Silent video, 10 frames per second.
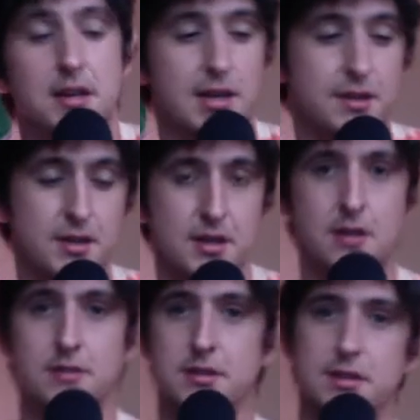I had the
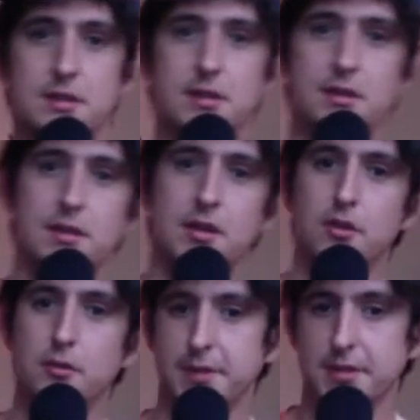card, and then they
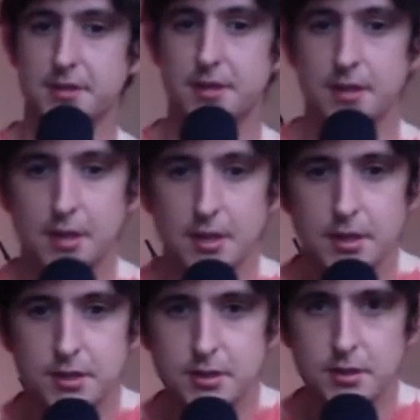called me and said,
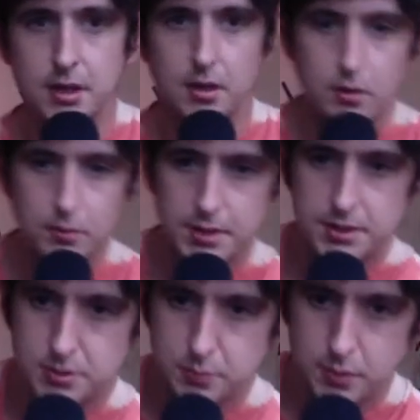"So yeah,
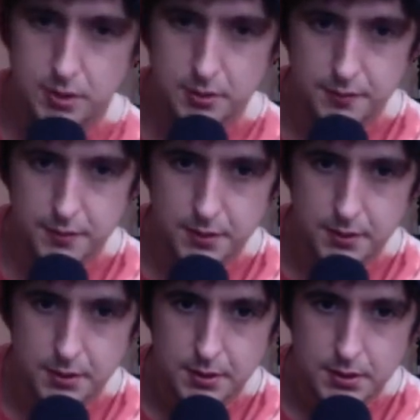always swerve
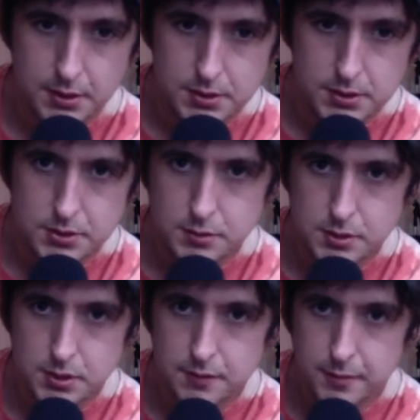
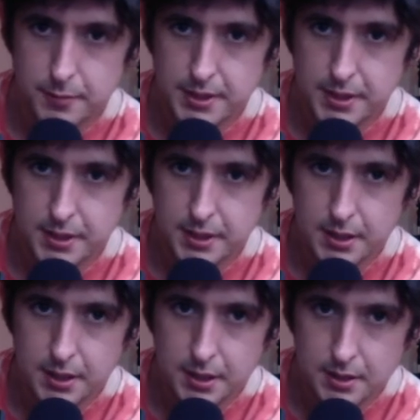the big
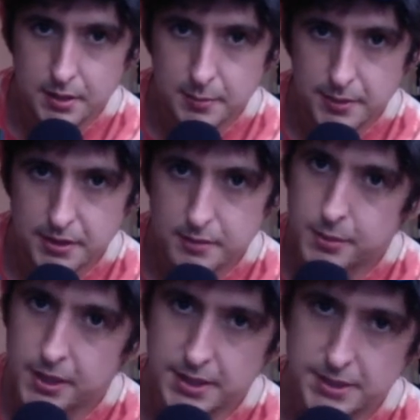
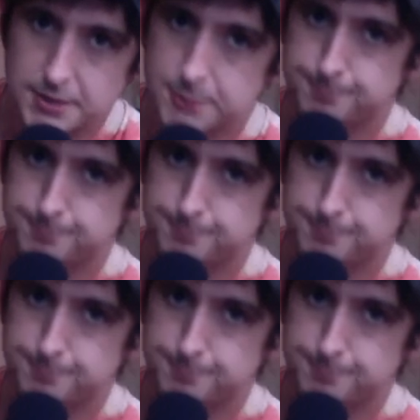goodbyes